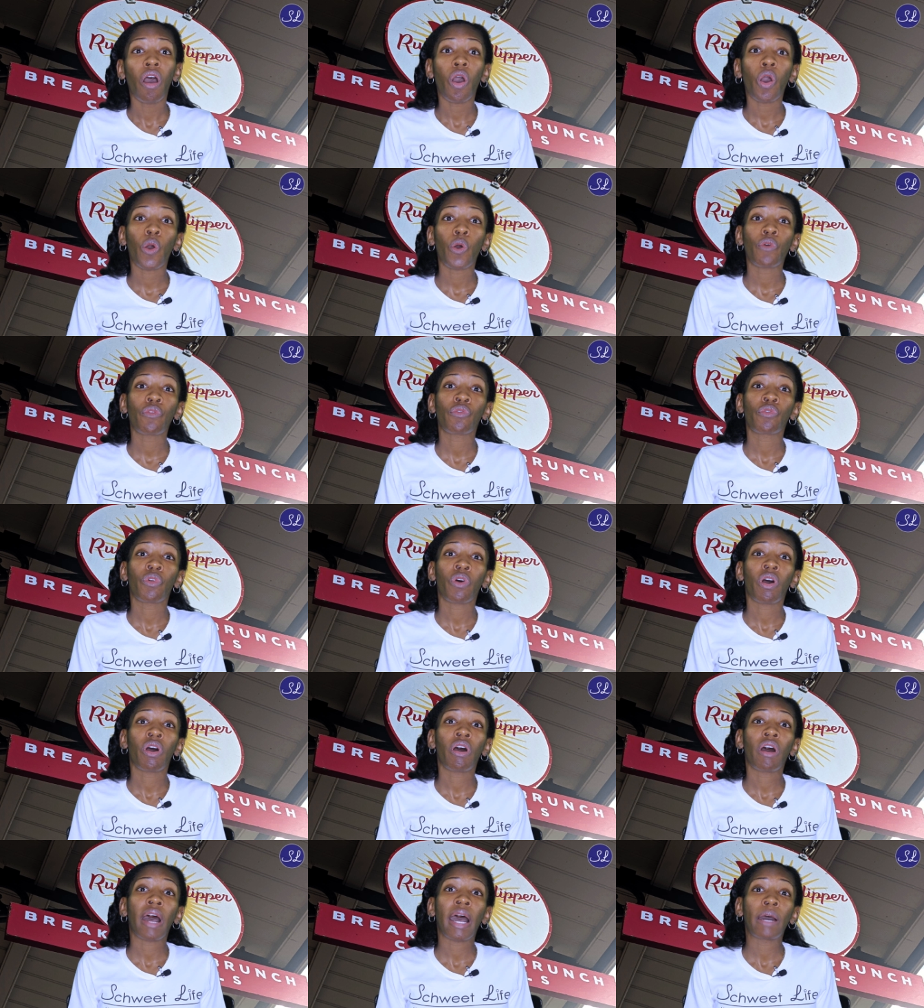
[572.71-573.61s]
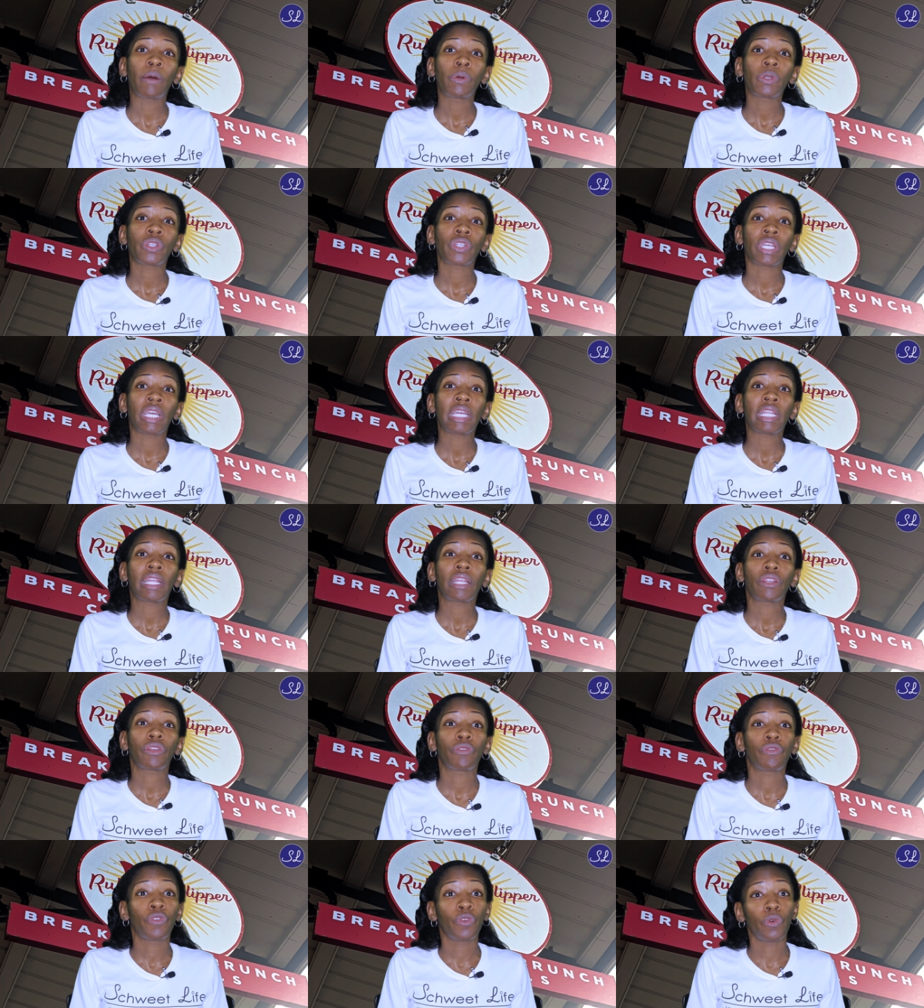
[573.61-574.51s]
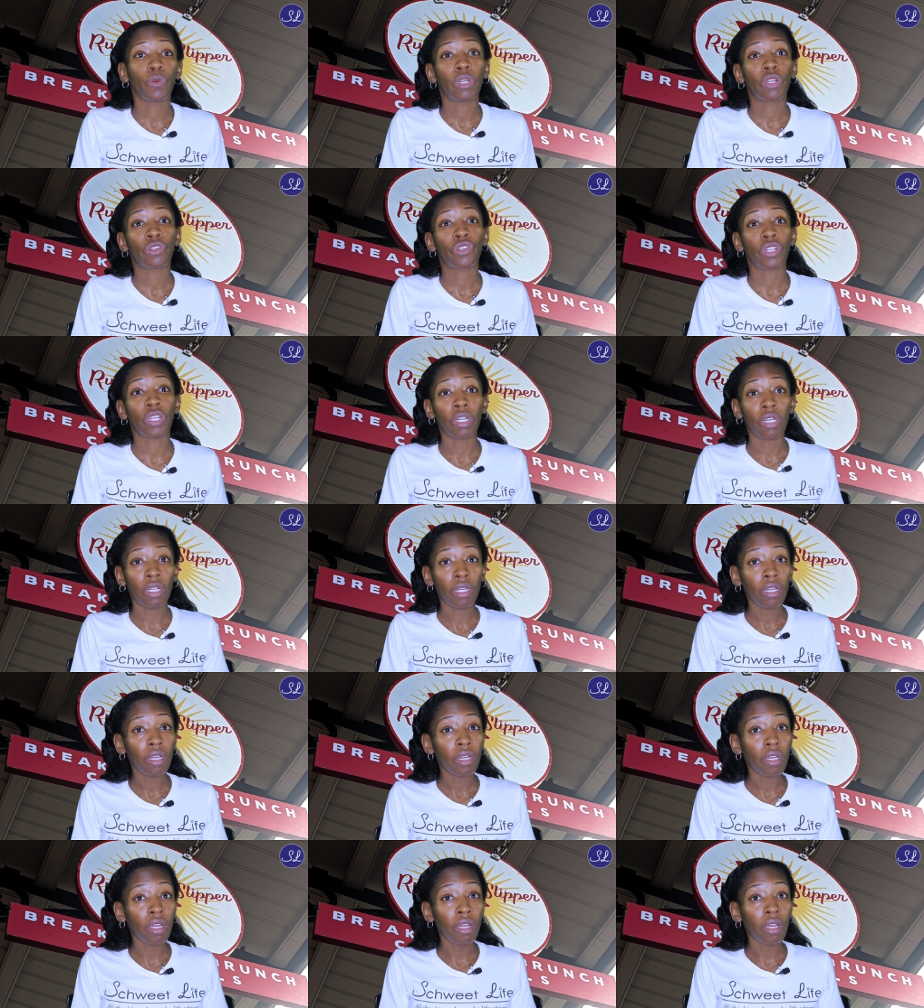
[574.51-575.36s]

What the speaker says: Overall, I would say that the food is good,